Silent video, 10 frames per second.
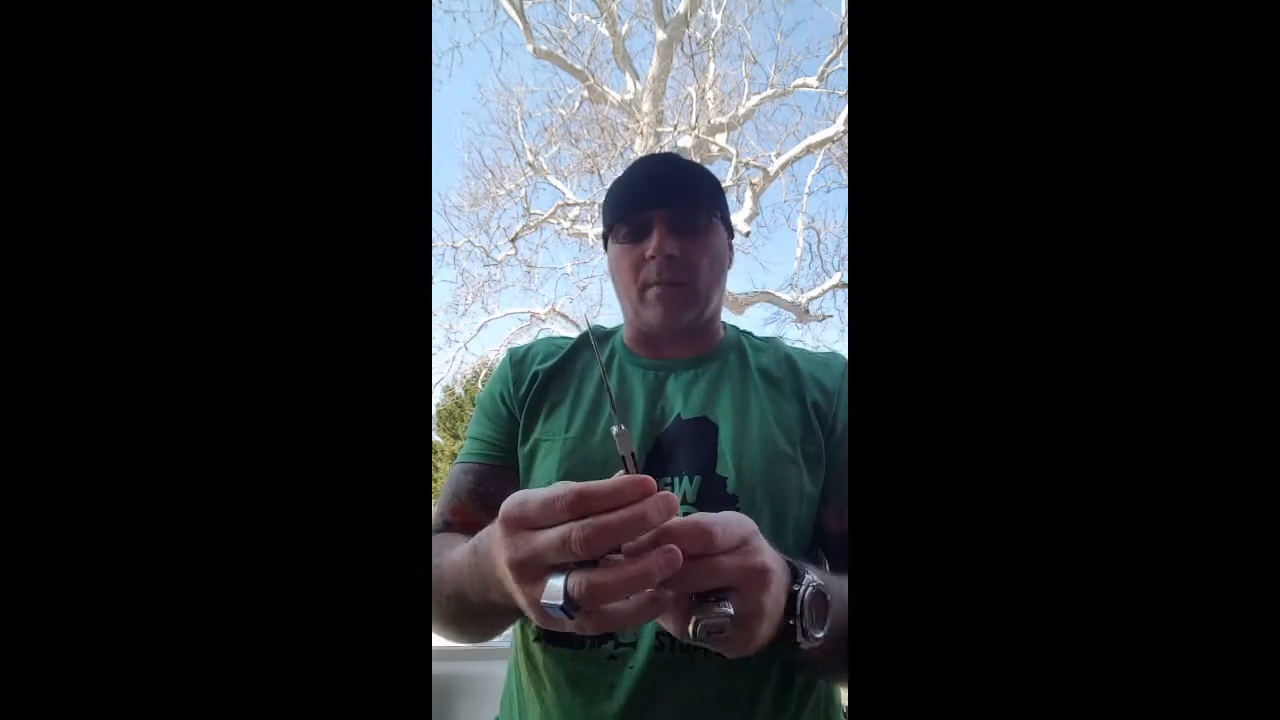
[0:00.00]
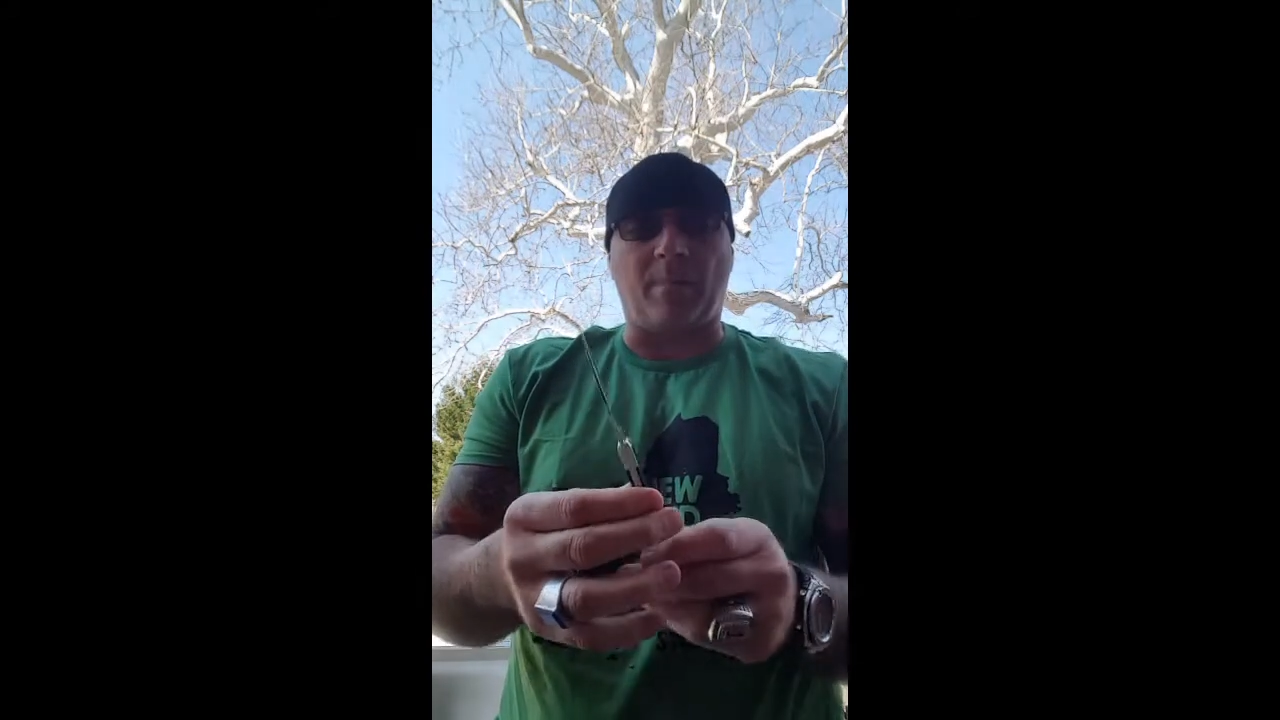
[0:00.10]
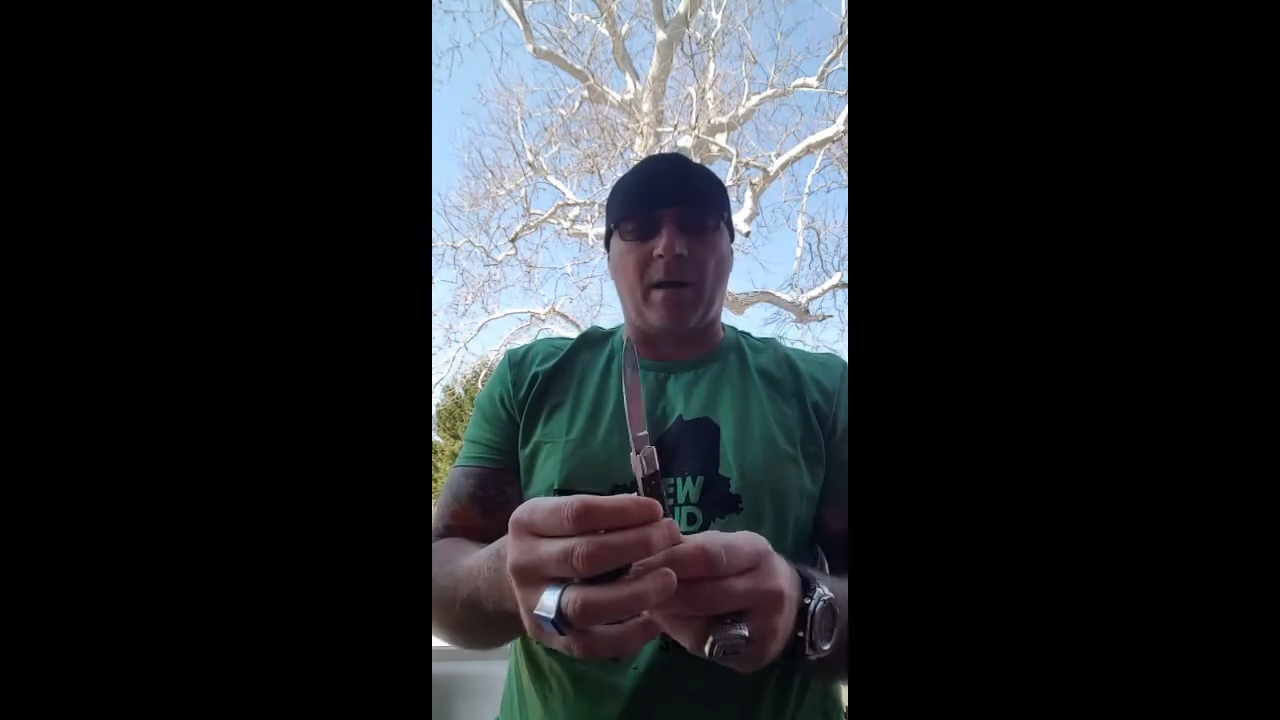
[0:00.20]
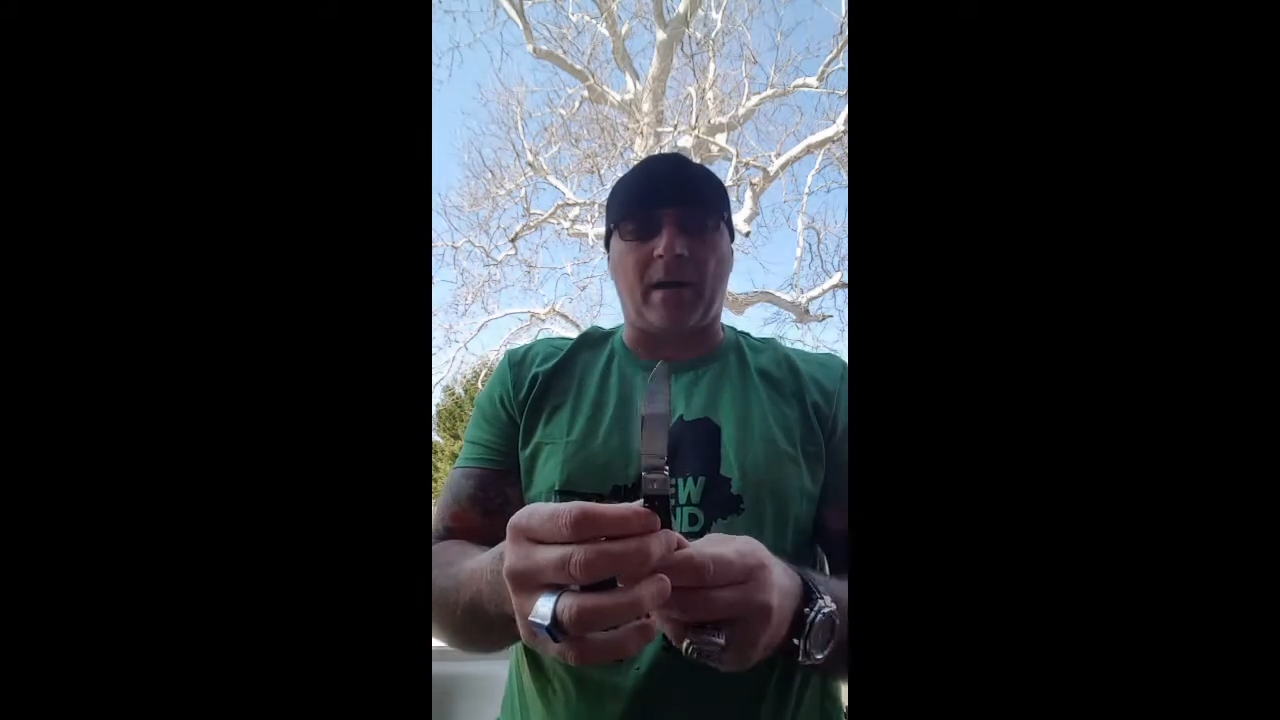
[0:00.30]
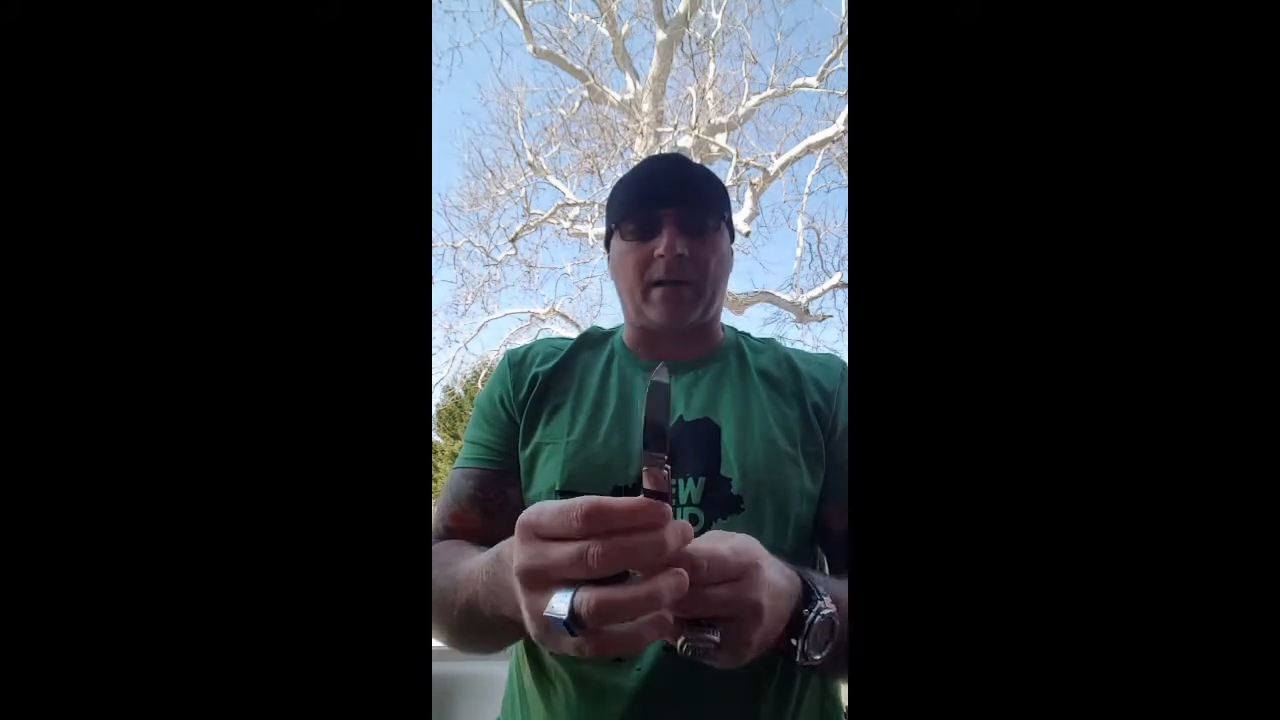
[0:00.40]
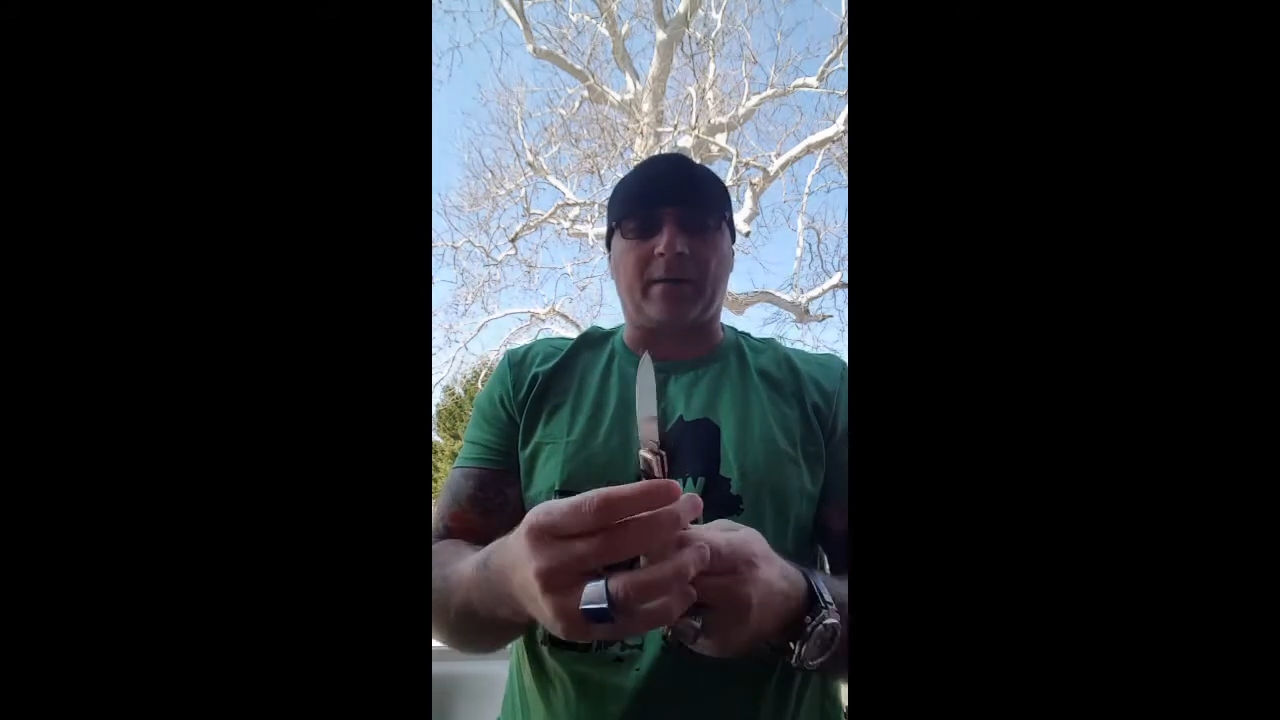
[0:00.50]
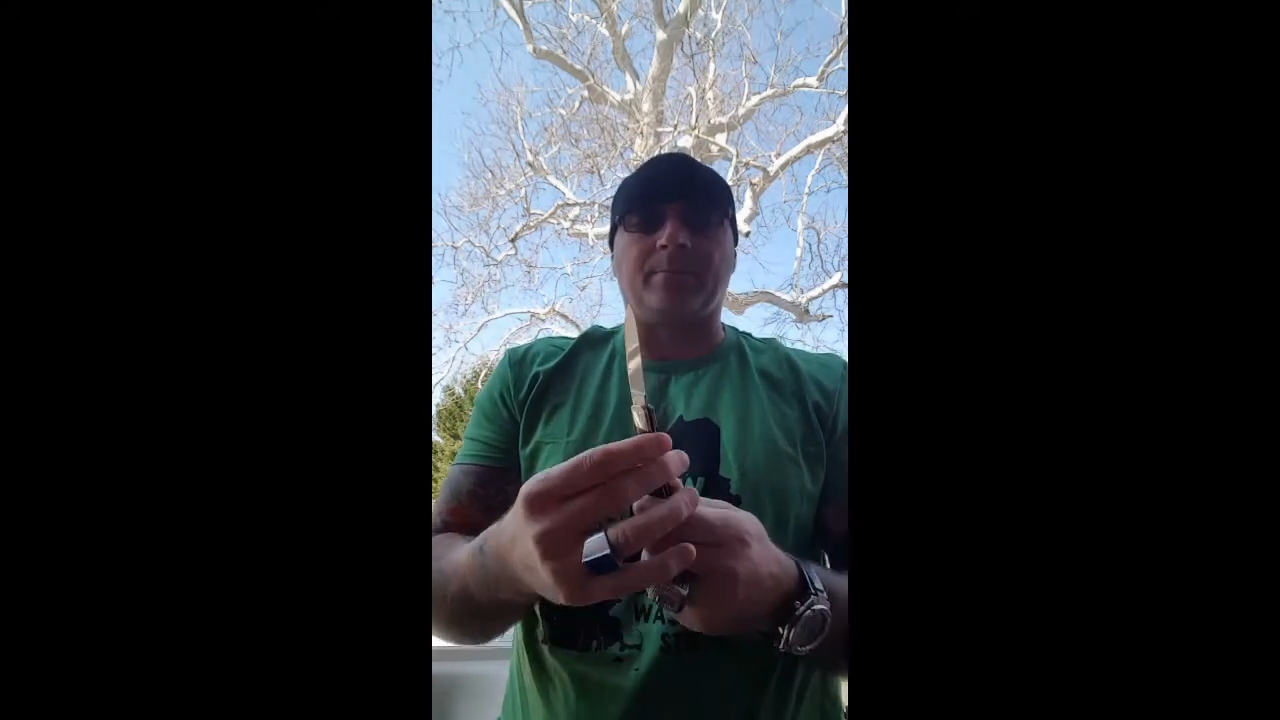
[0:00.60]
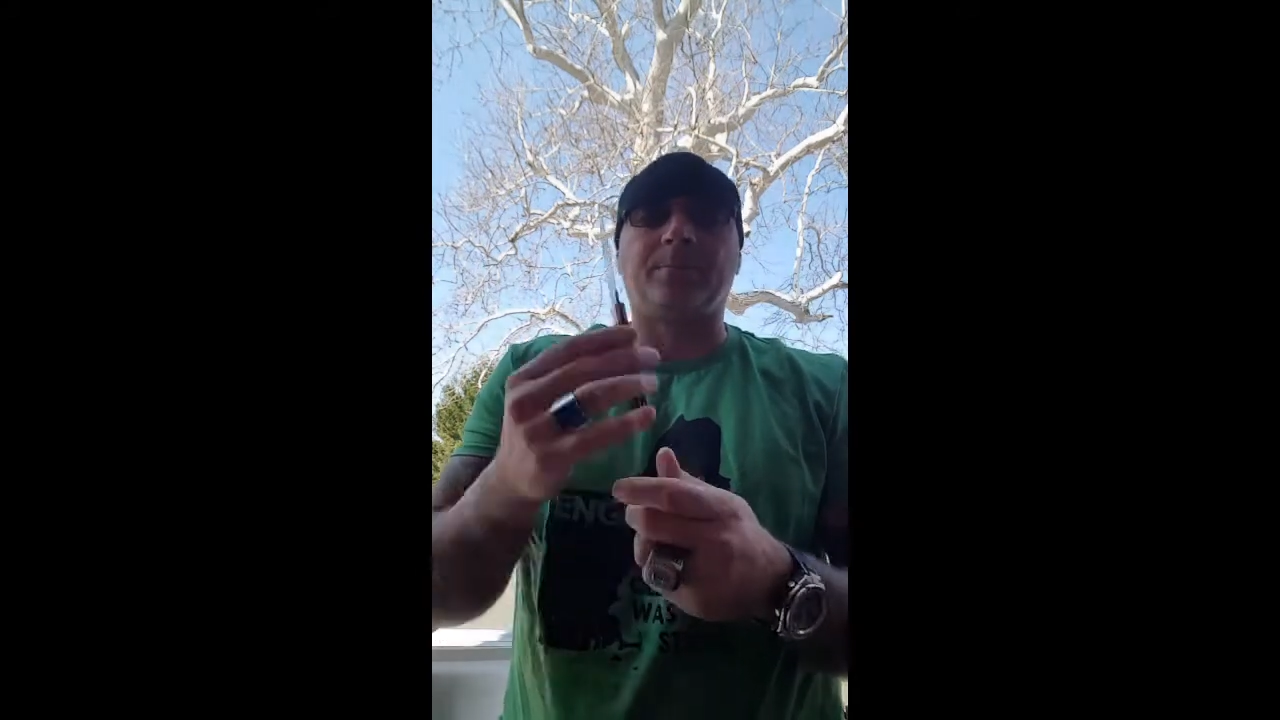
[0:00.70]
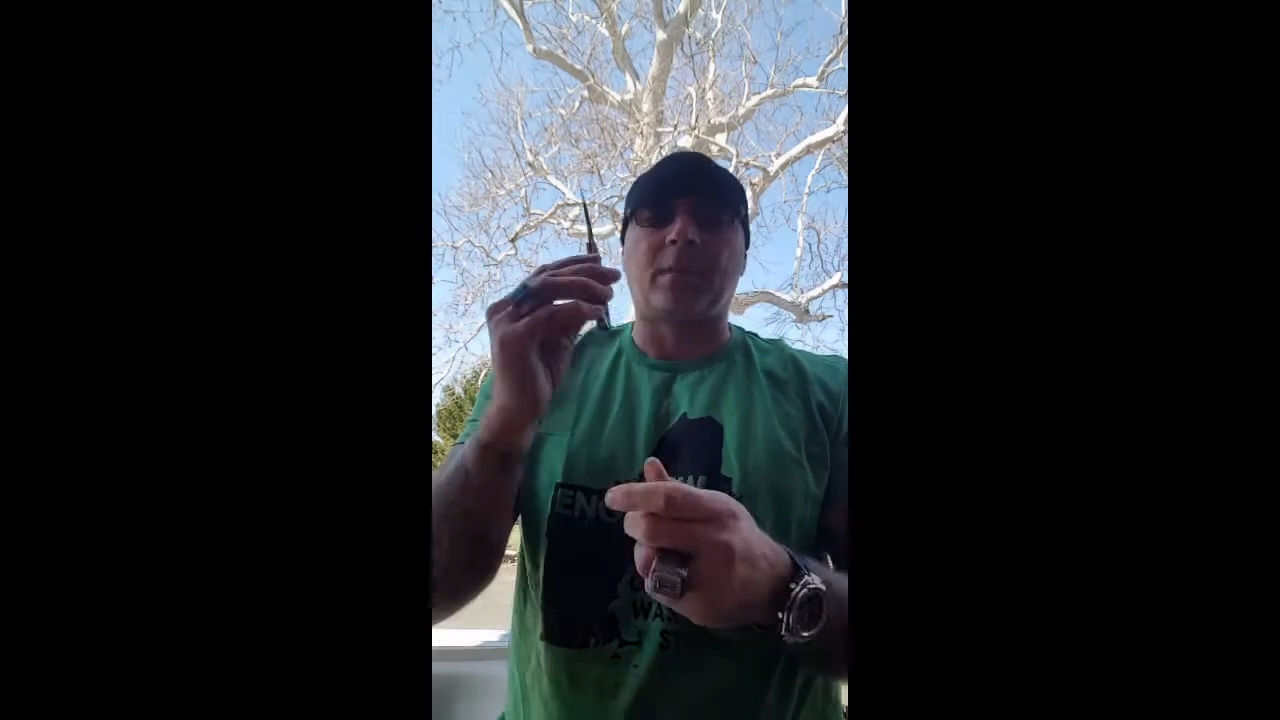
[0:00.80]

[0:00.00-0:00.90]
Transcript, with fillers: my pocket.